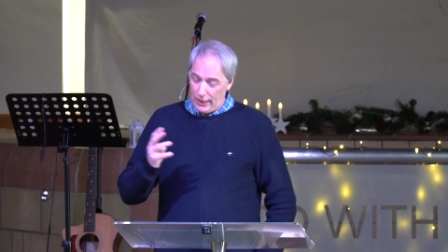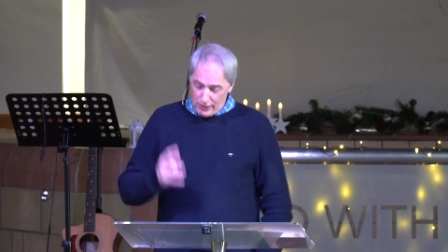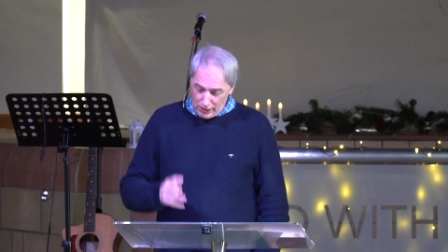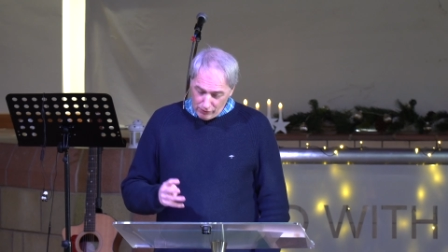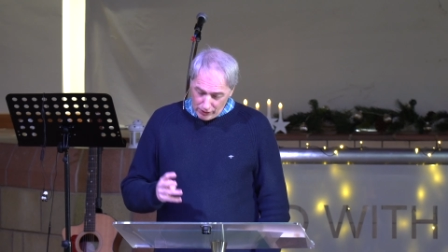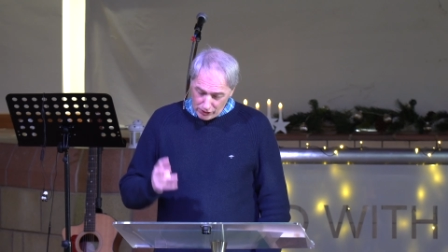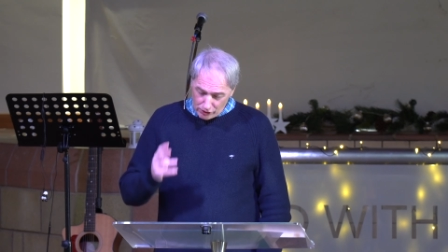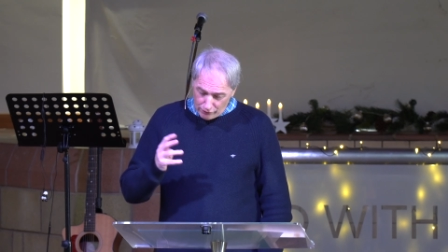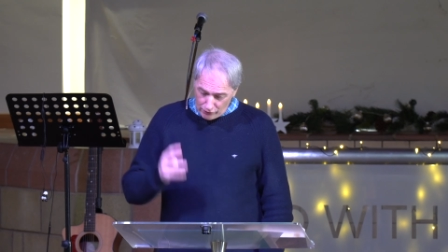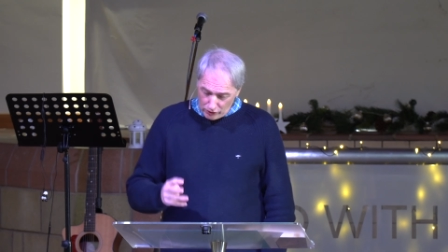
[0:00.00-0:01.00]
activities
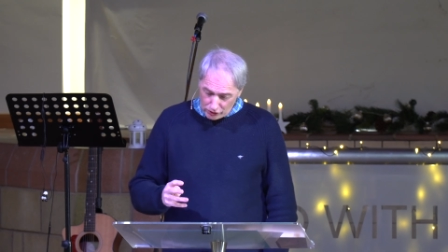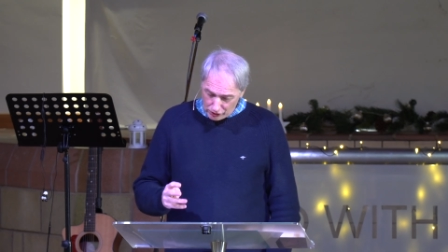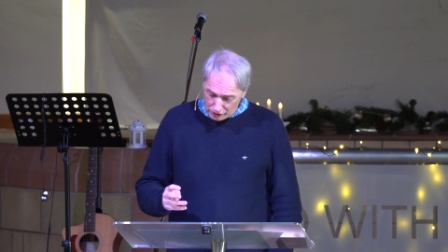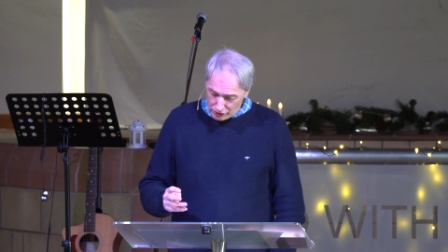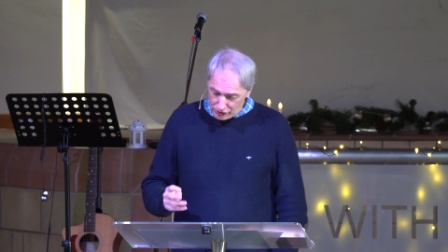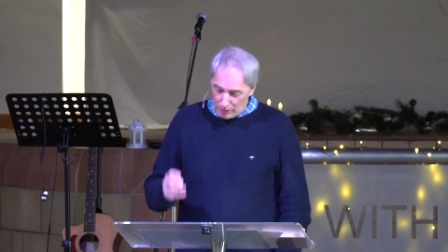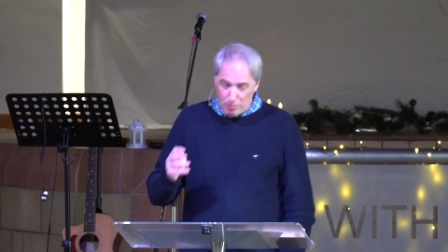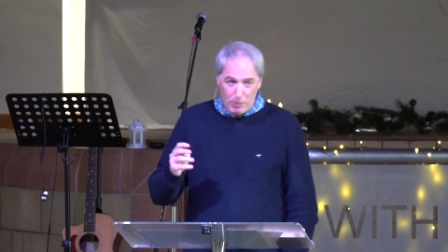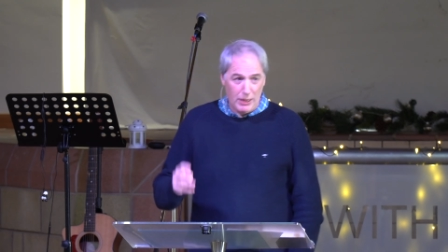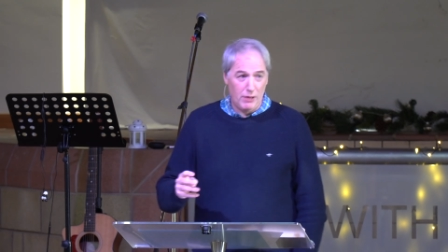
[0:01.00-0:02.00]
or functions
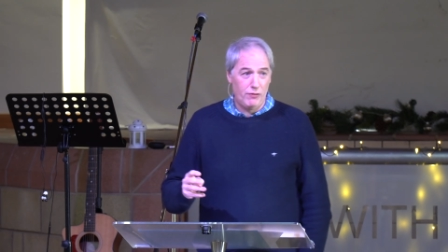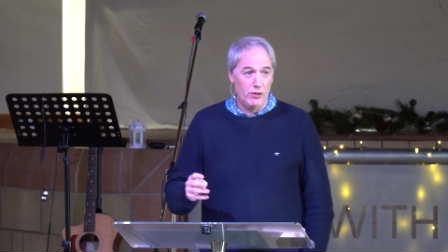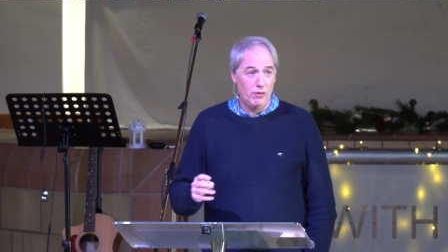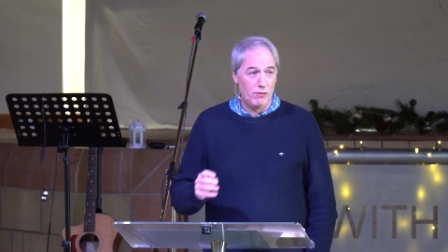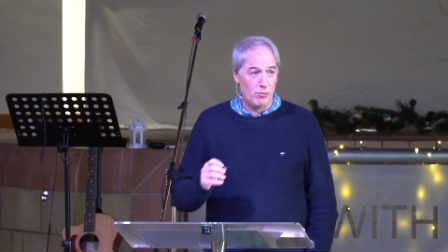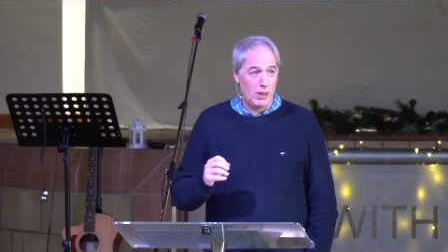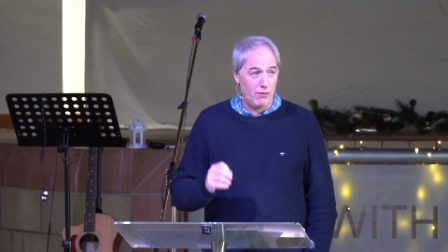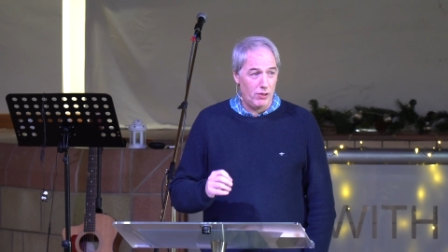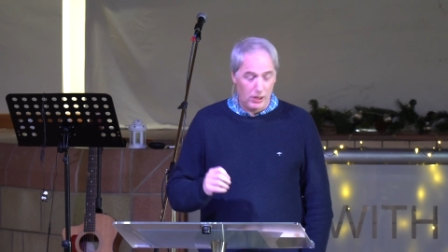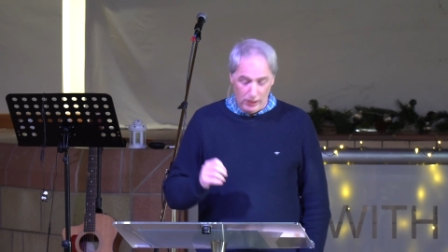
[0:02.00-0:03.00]
that benefit from
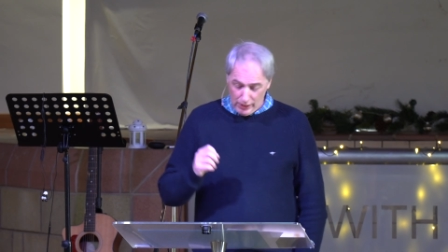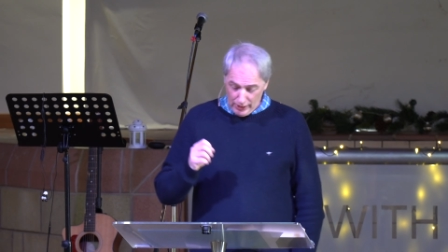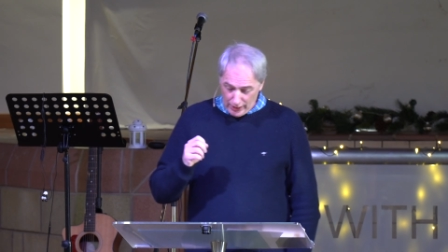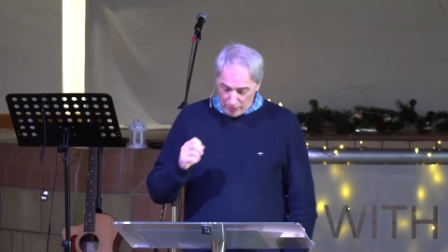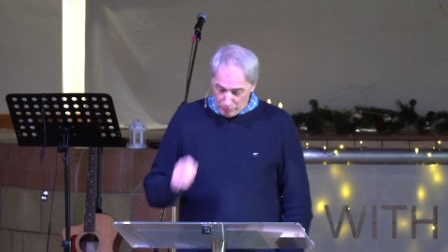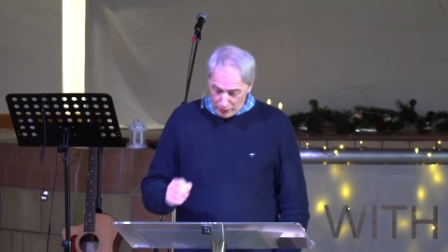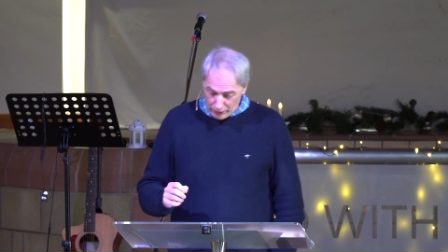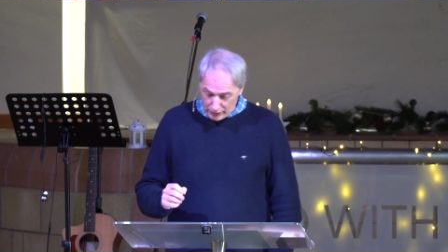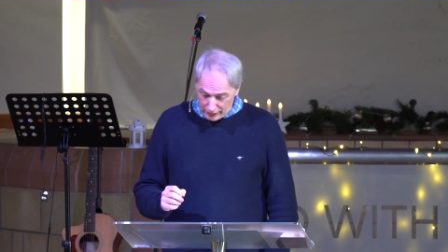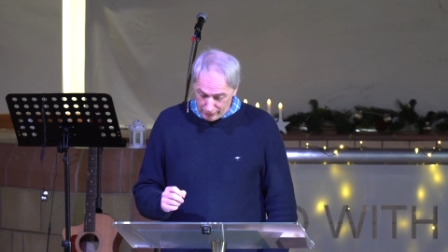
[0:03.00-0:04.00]
having a
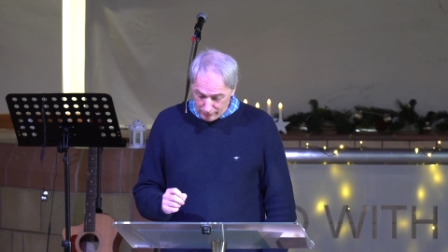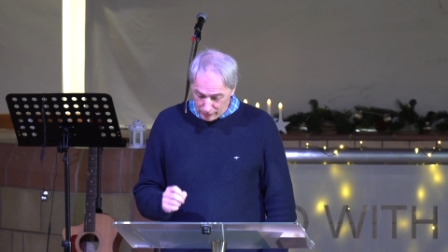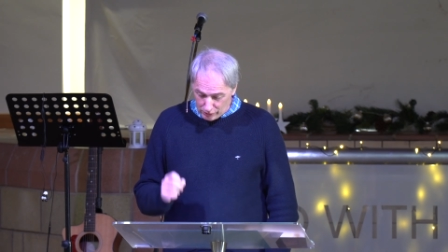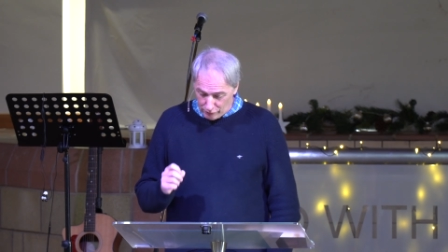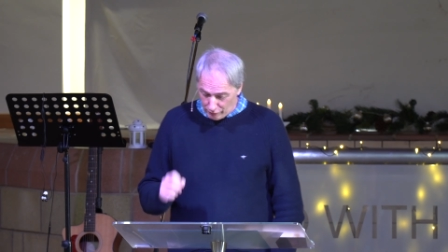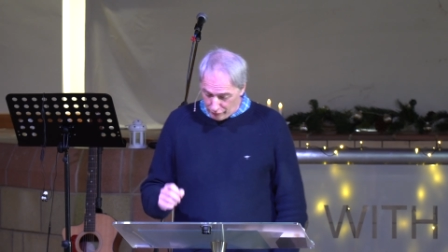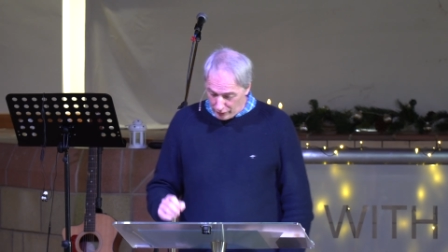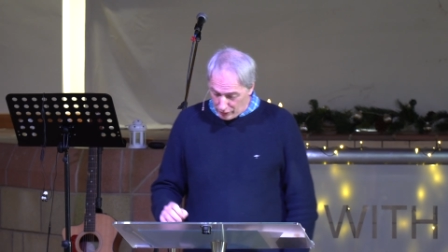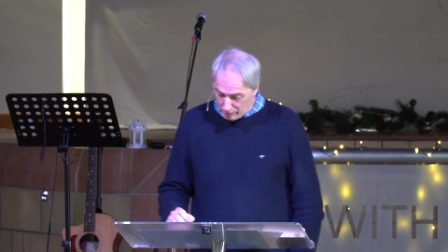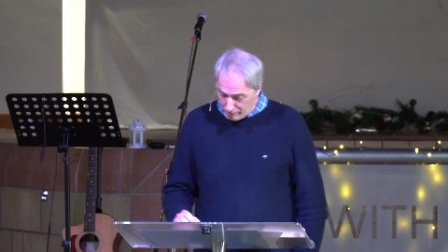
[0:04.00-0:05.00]
building to
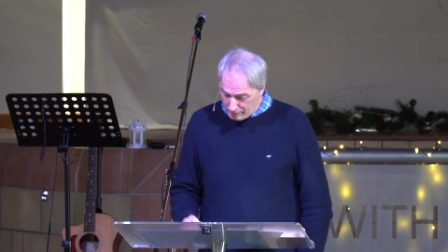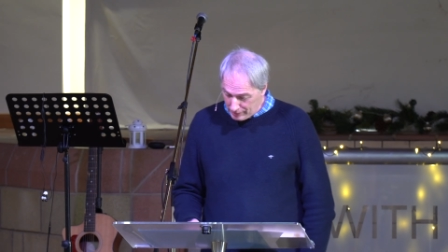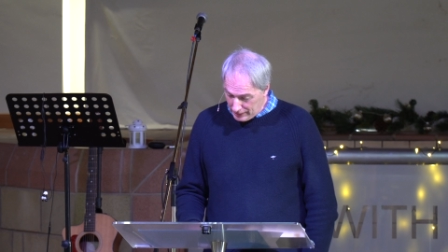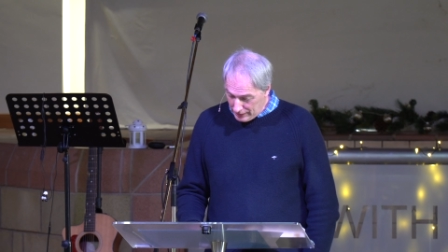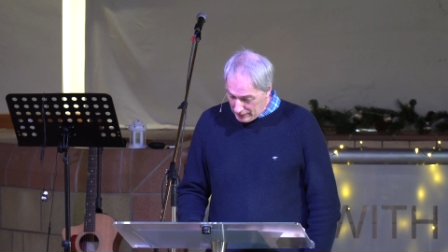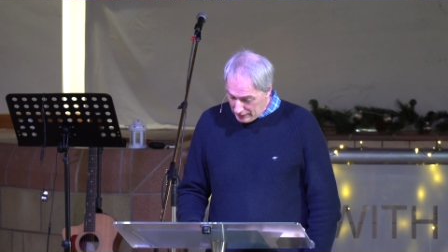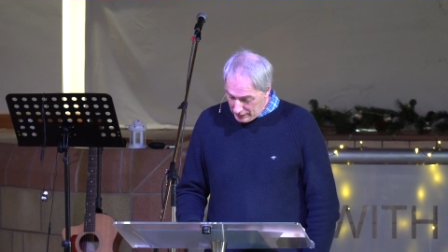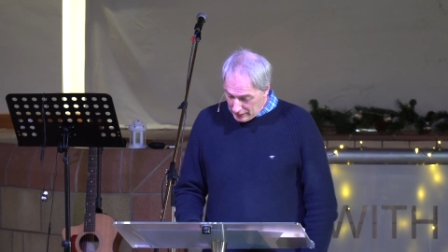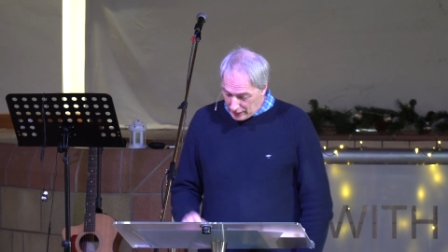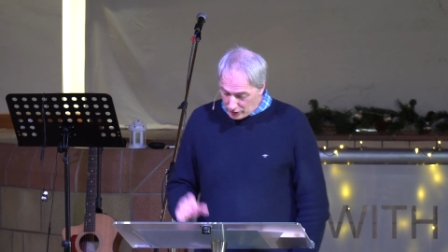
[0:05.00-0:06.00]
fulfill them.
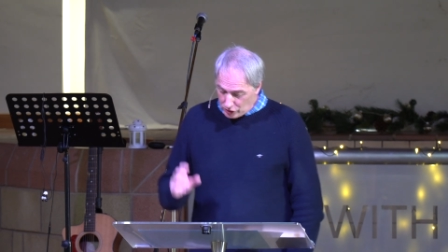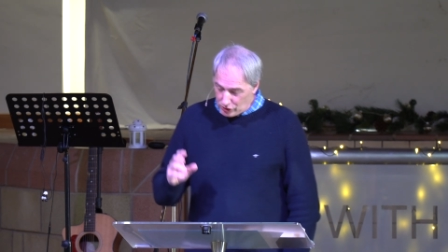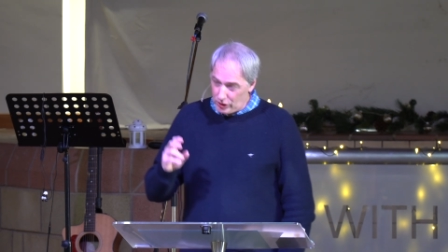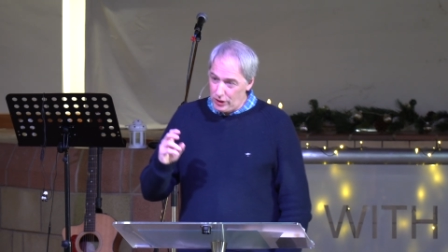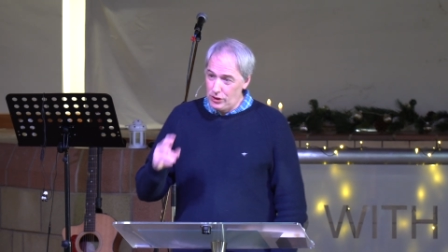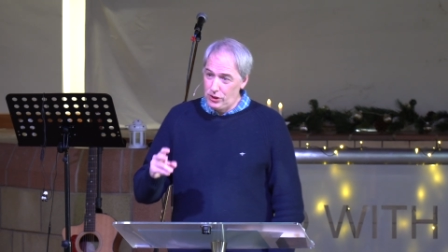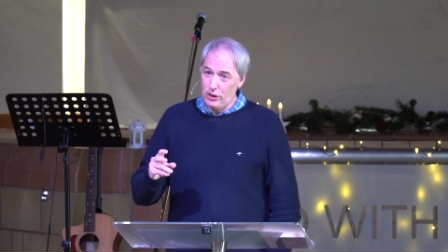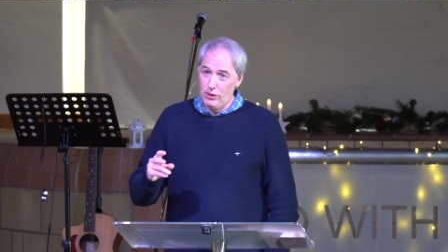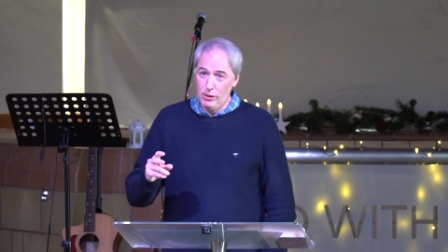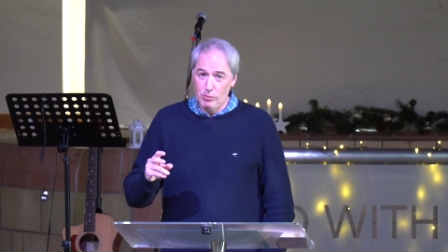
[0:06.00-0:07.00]
And just to
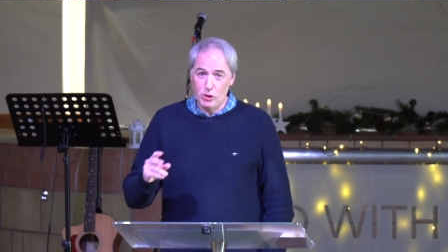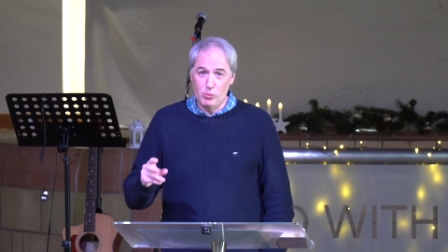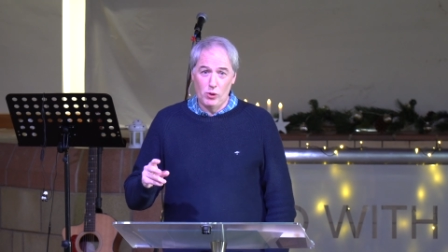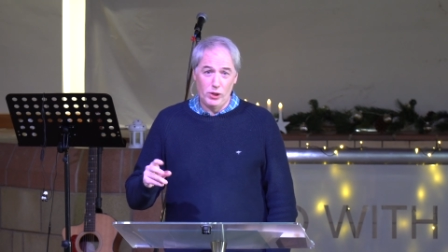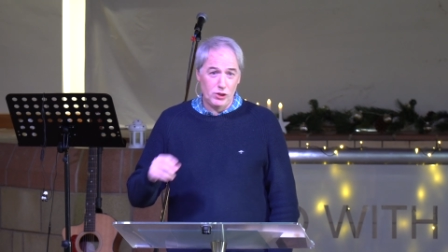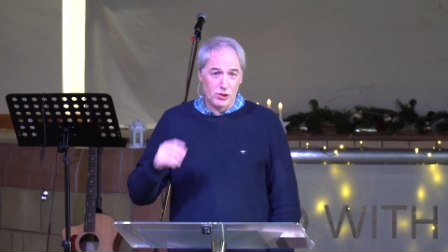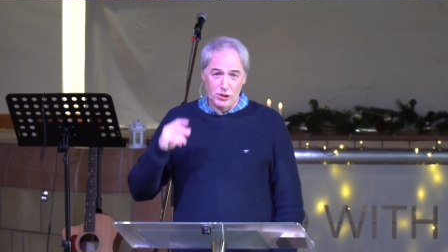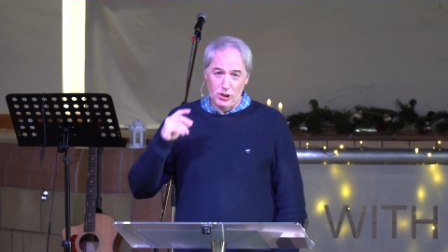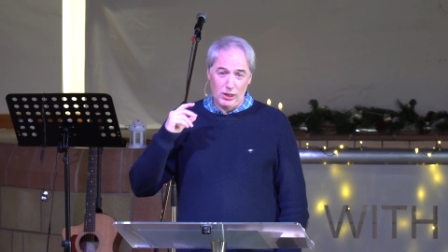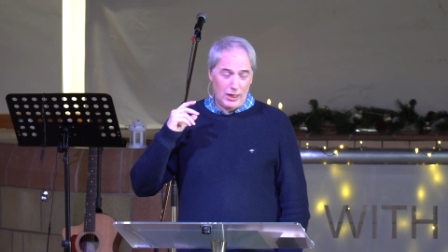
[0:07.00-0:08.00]
consider them this morning, just
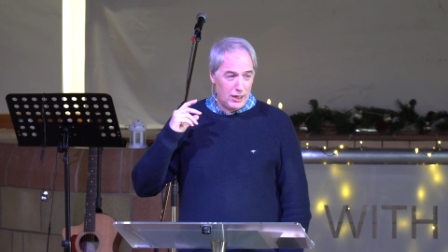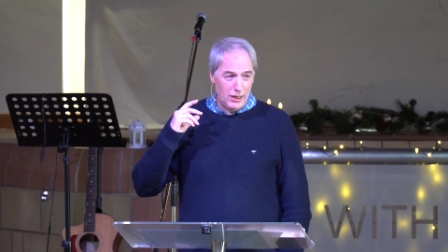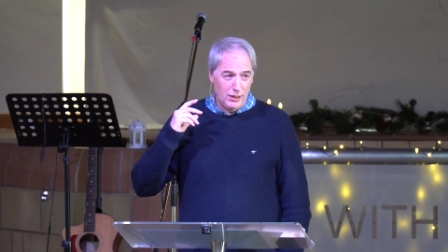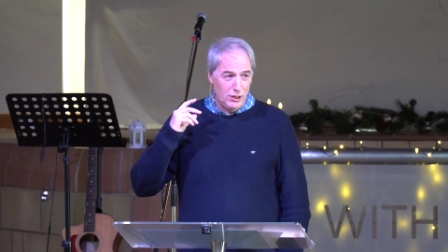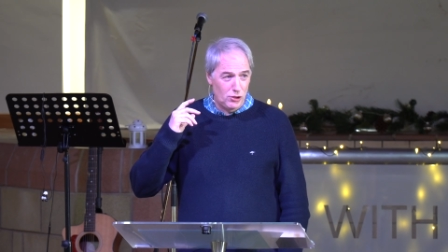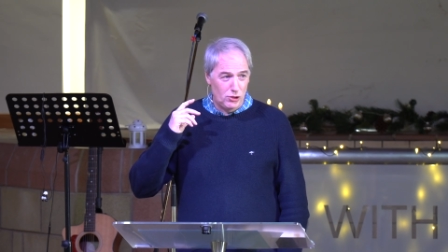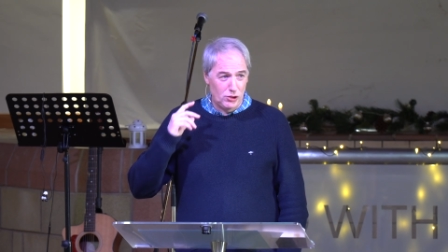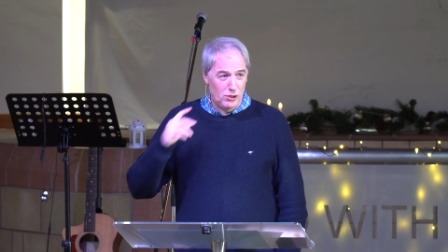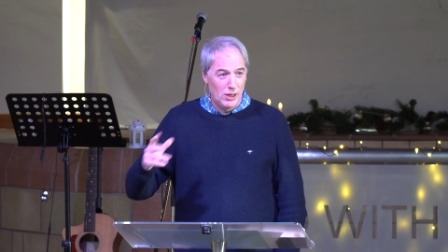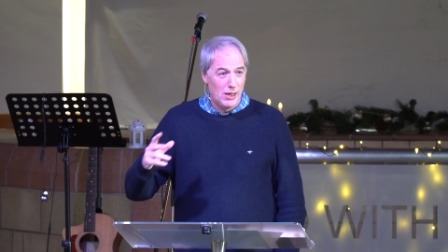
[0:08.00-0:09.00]
as I, again, these are
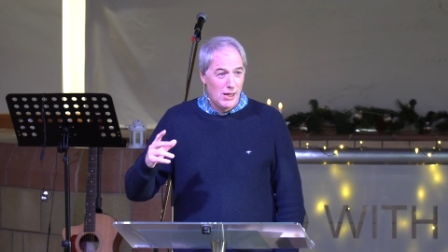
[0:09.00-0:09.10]
just